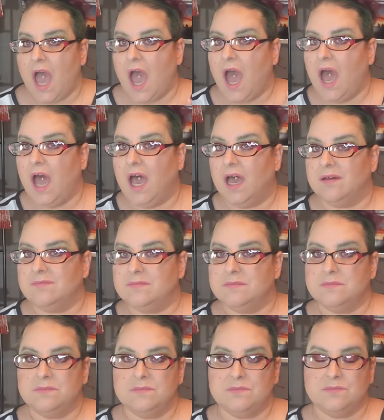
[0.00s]

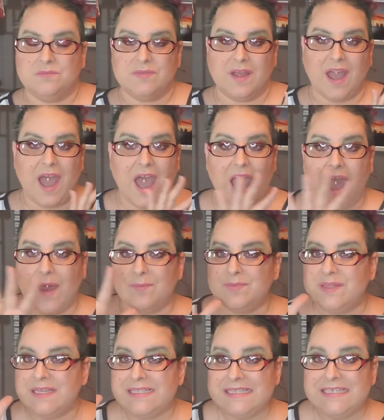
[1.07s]
Um, uh,
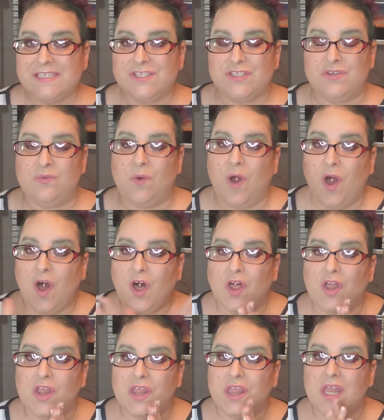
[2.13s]
blessings to you
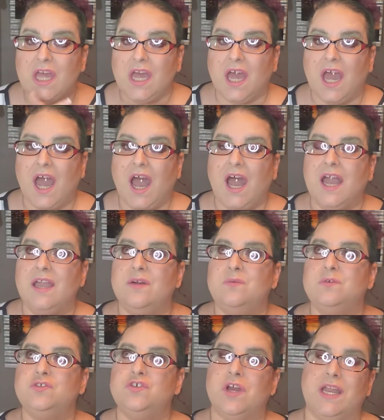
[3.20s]
all. I
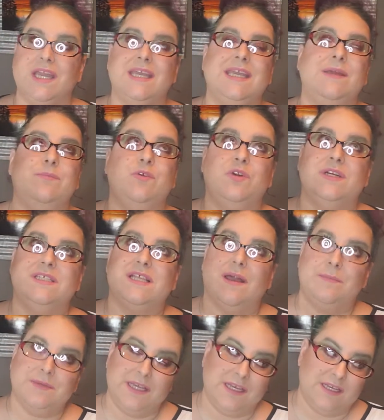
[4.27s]
will try and keep you guys
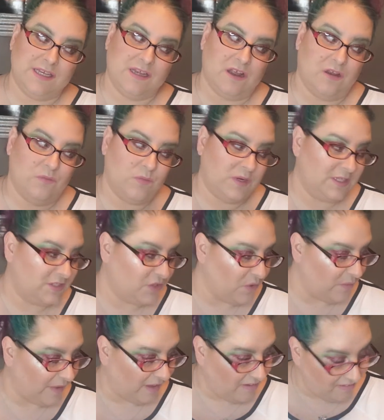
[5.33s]
updated on what is
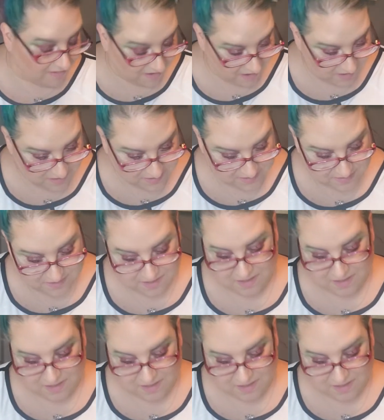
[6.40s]
going on